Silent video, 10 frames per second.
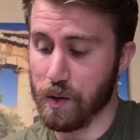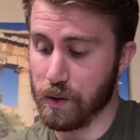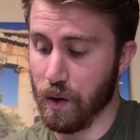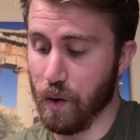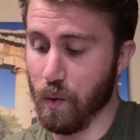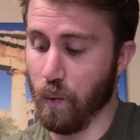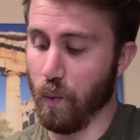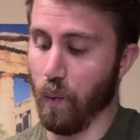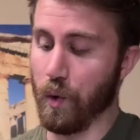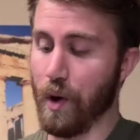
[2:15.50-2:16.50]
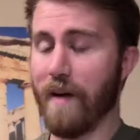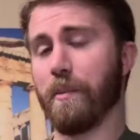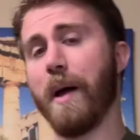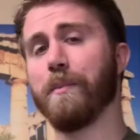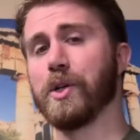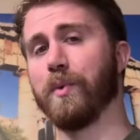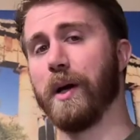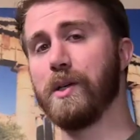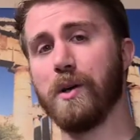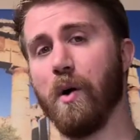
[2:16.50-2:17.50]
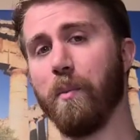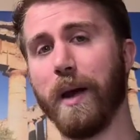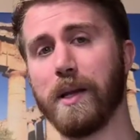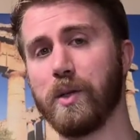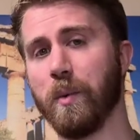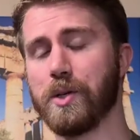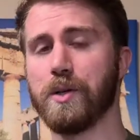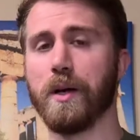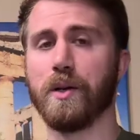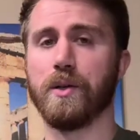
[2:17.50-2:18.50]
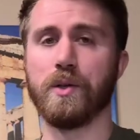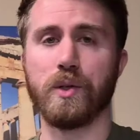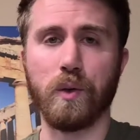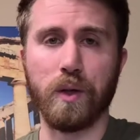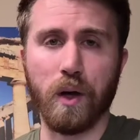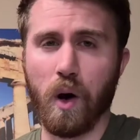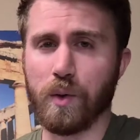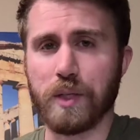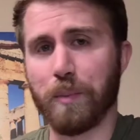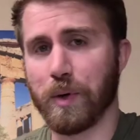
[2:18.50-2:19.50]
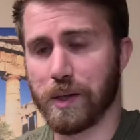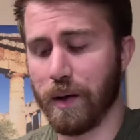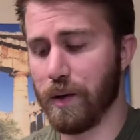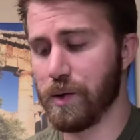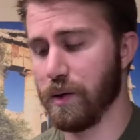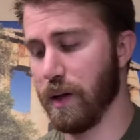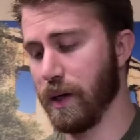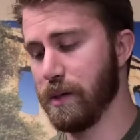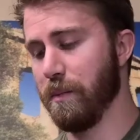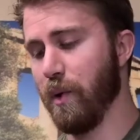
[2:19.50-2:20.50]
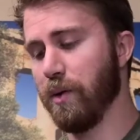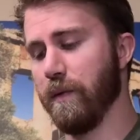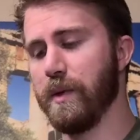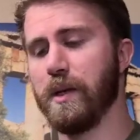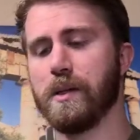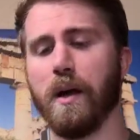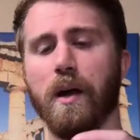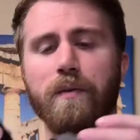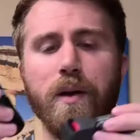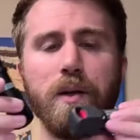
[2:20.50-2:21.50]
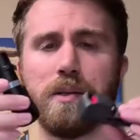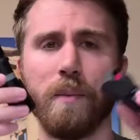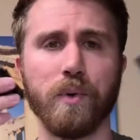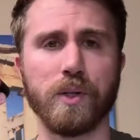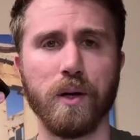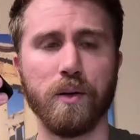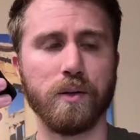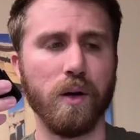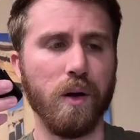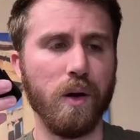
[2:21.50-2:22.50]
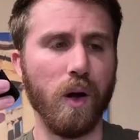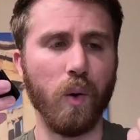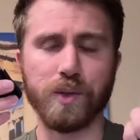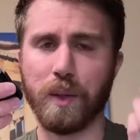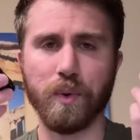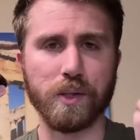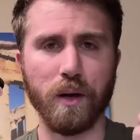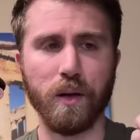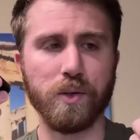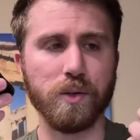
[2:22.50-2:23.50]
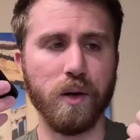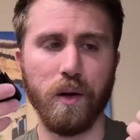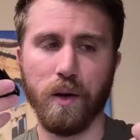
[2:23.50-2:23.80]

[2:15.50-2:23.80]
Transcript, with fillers: So when you have a pepper spray, don't pay too much attention to the OC percentage. Like I said, both of these have a 10% OC percentage